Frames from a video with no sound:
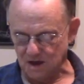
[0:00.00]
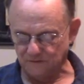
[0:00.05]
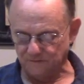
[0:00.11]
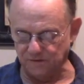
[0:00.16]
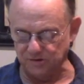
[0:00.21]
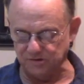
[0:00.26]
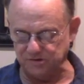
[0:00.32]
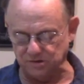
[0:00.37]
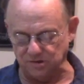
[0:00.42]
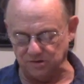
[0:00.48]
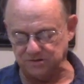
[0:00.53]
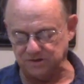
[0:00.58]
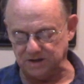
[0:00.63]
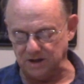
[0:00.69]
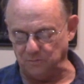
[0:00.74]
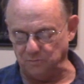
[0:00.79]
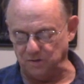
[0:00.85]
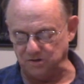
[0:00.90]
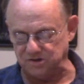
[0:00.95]
Verse
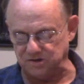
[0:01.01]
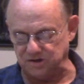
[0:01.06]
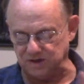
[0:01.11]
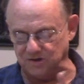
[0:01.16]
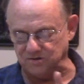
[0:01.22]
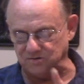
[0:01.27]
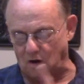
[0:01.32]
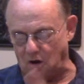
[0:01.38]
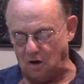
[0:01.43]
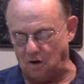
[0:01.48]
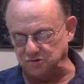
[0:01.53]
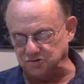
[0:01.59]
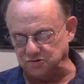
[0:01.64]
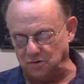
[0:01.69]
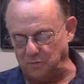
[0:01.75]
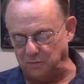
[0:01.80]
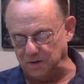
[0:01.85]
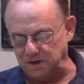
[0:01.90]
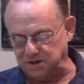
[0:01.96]
13, which things
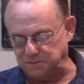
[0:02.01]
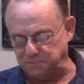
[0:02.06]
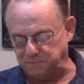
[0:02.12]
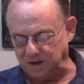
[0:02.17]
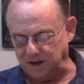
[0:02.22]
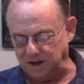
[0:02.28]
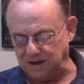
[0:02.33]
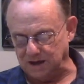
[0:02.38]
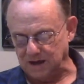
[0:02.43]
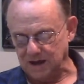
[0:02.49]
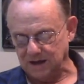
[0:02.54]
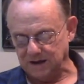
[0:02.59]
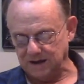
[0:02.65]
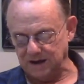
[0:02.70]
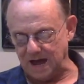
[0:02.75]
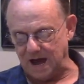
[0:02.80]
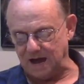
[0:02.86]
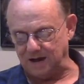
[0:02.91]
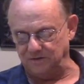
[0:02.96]
also we speak,
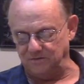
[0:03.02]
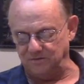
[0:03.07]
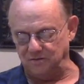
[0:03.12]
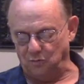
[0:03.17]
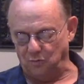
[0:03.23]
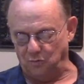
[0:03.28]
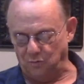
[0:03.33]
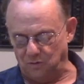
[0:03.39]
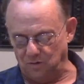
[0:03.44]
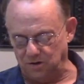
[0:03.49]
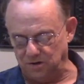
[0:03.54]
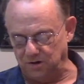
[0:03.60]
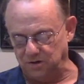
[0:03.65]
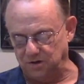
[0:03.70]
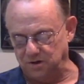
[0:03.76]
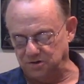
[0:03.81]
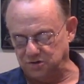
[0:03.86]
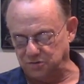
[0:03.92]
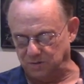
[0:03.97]
not in the
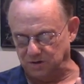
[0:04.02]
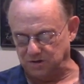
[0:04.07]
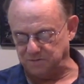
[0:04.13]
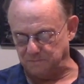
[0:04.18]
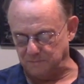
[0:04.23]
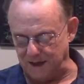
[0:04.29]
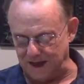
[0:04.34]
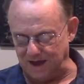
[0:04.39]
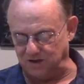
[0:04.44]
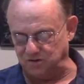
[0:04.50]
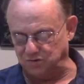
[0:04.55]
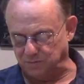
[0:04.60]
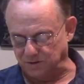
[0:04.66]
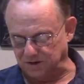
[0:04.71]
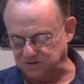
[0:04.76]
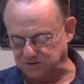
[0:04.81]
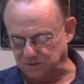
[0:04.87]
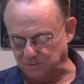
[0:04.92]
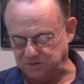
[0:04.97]
words which man's
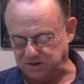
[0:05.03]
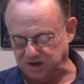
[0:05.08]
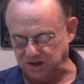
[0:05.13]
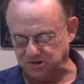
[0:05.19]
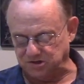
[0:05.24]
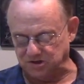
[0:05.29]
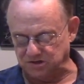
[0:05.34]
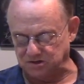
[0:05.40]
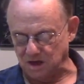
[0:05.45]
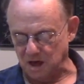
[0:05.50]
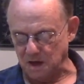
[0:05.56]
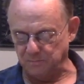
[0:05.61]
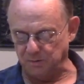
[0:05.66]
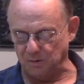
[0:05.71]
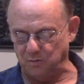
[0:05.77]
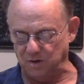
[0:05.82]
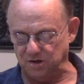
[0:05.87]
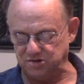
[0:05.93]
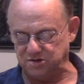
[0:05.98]
wisdom teaches,
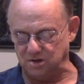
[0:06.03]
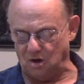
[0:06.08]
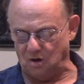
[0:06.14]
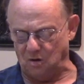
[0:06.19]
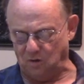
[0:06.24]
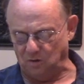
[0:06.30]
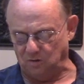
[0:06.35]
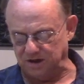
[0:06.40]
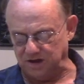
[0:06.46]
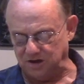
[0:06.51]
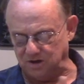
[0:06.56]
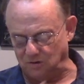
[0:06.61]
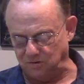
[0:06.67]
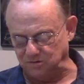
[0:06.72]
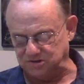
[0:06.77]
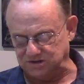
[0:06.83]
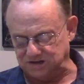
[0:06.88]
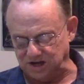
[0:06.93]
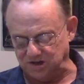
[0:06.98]
but which the Holy
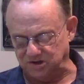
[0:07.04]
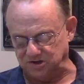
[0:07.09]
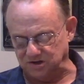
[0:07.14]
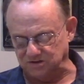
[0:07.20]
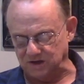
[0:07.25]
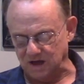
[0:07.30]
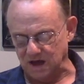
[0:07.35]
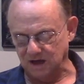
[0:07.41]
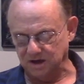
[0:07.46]
Ghost teaches,